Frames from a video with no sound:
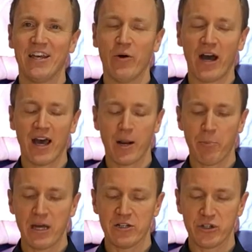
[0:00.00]
You know, I had a
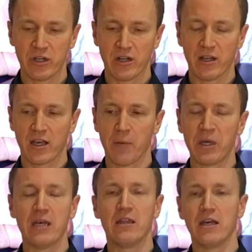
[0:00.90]
patient
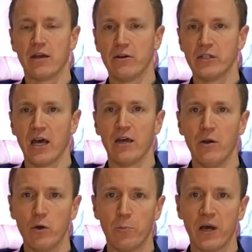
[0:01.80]
coming in the other day, a
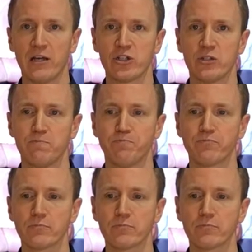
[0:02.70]
new patient,